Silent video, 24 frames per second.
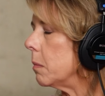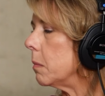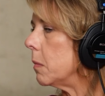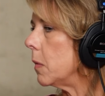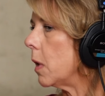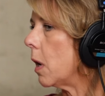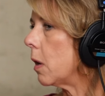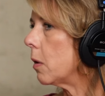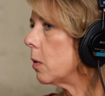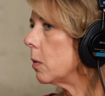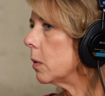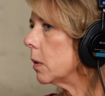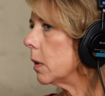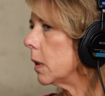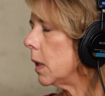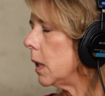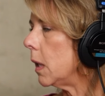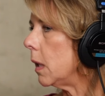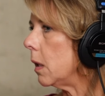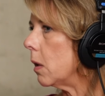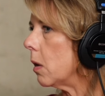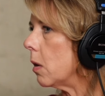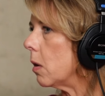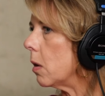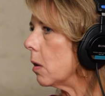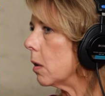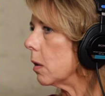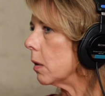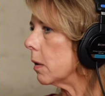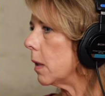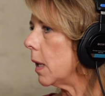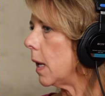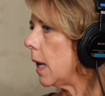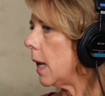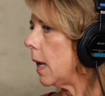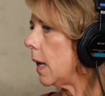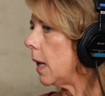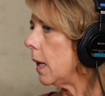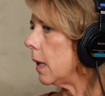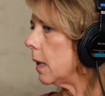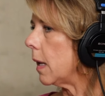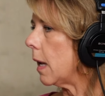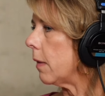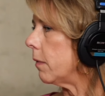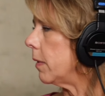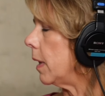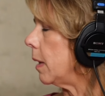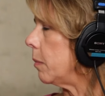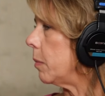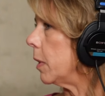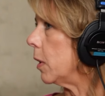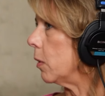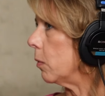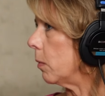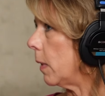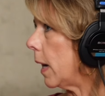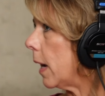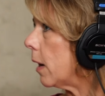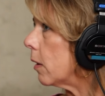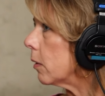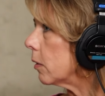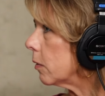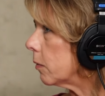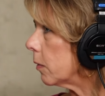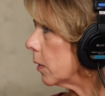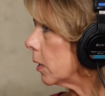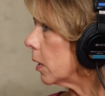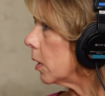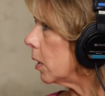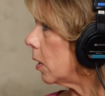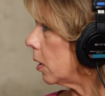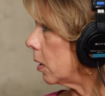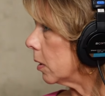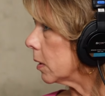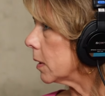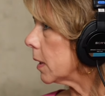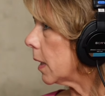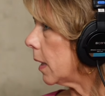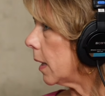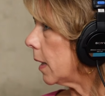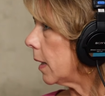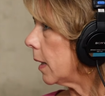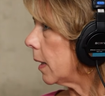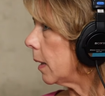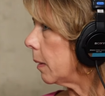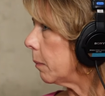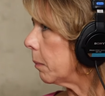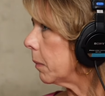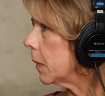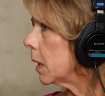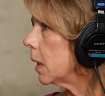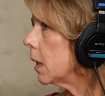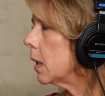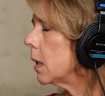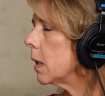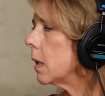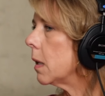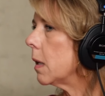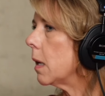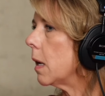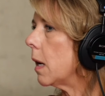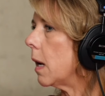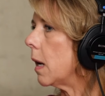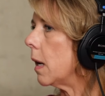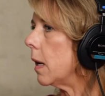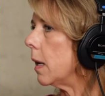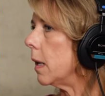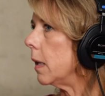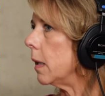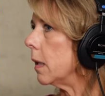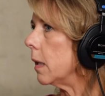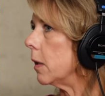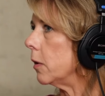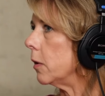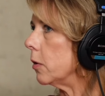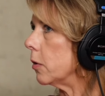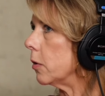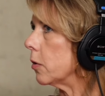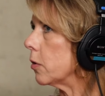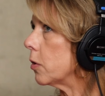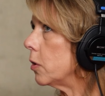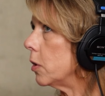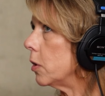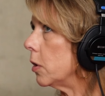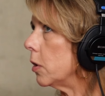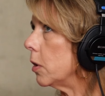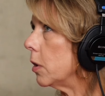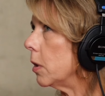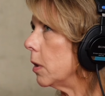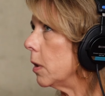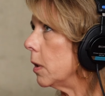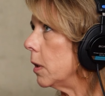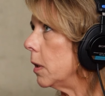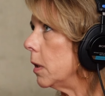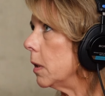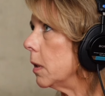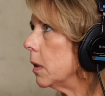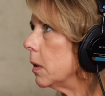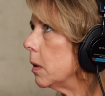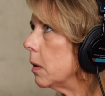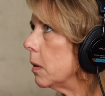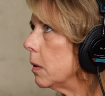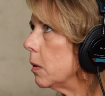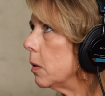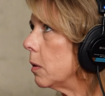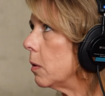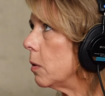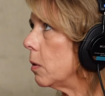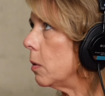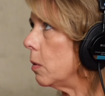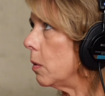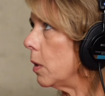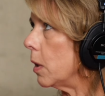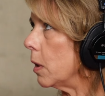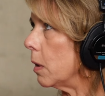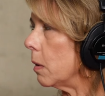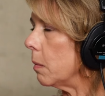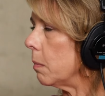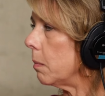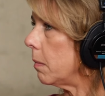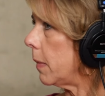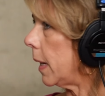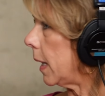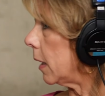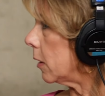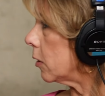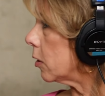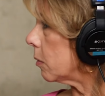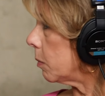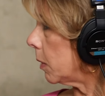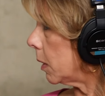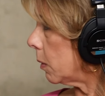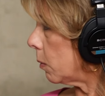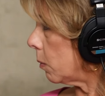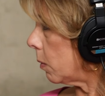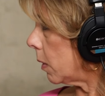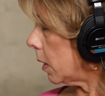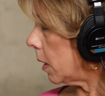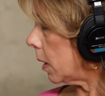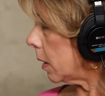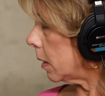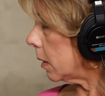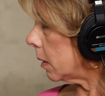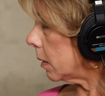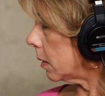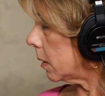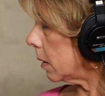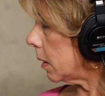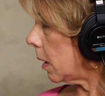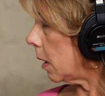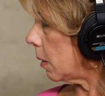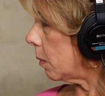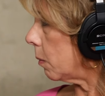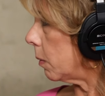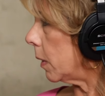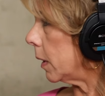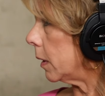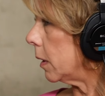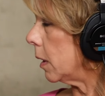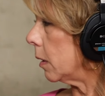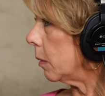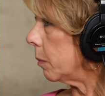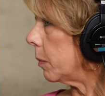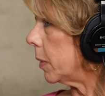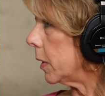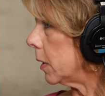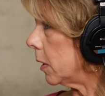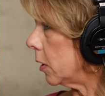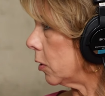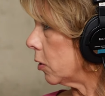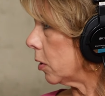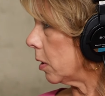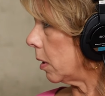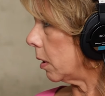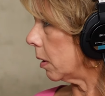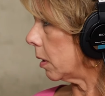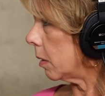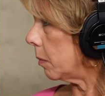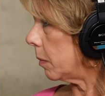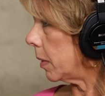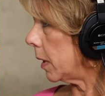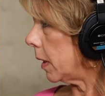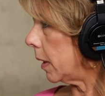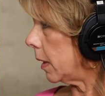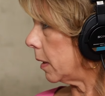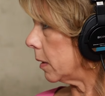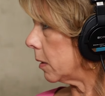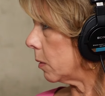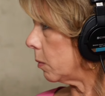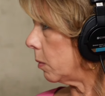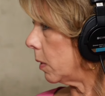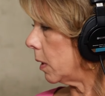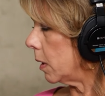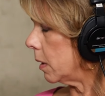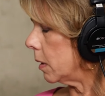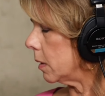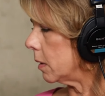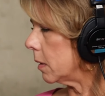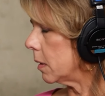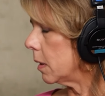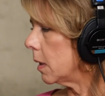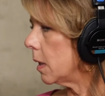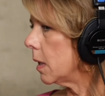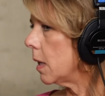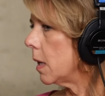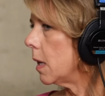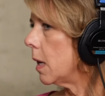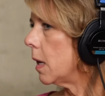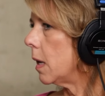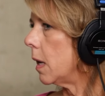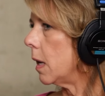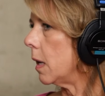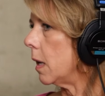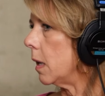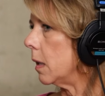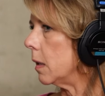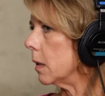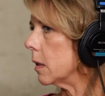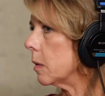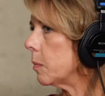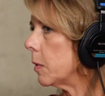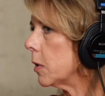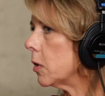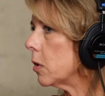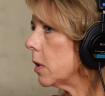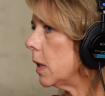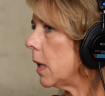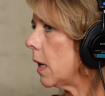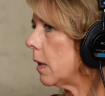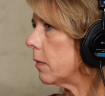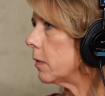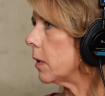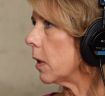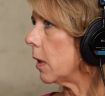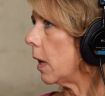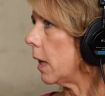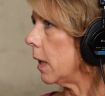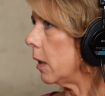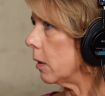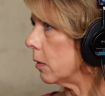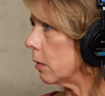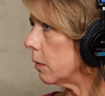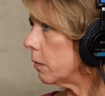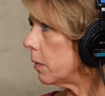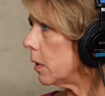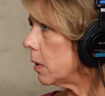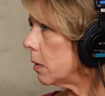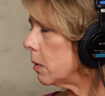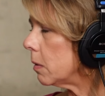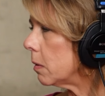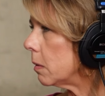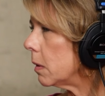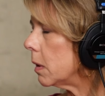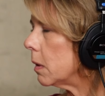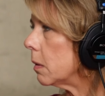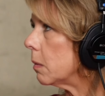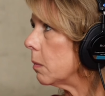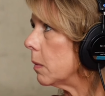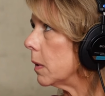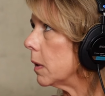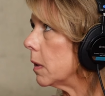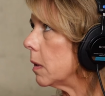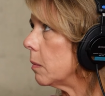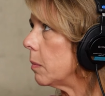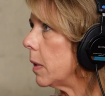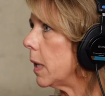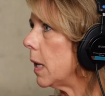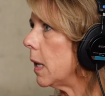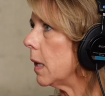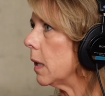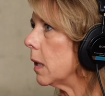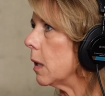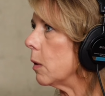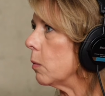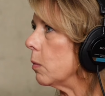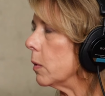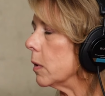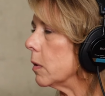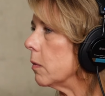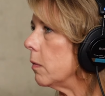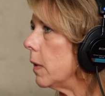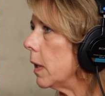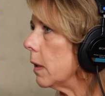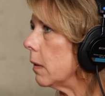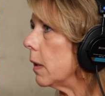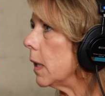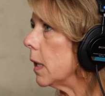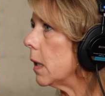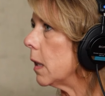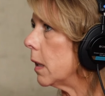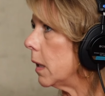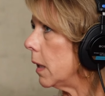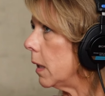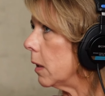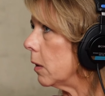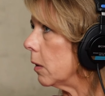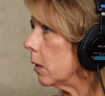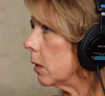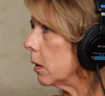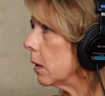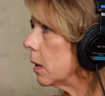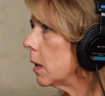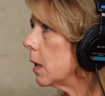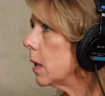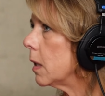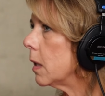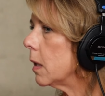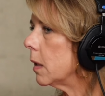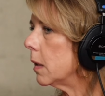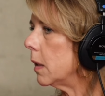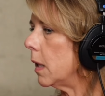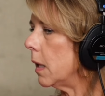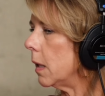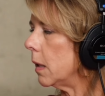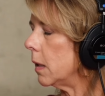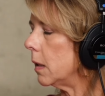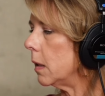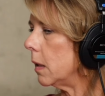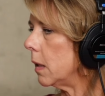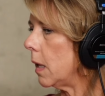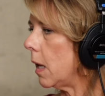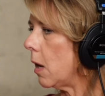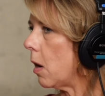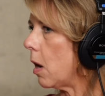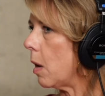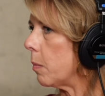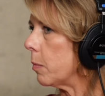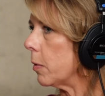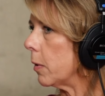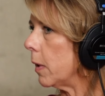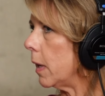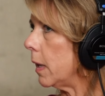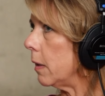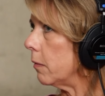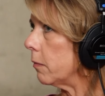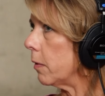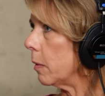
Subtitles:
Not only have they been around for a long time, I understood who their management was and what their position on compliance was. And especially after I interviewed with the bank, it was very clear that they operate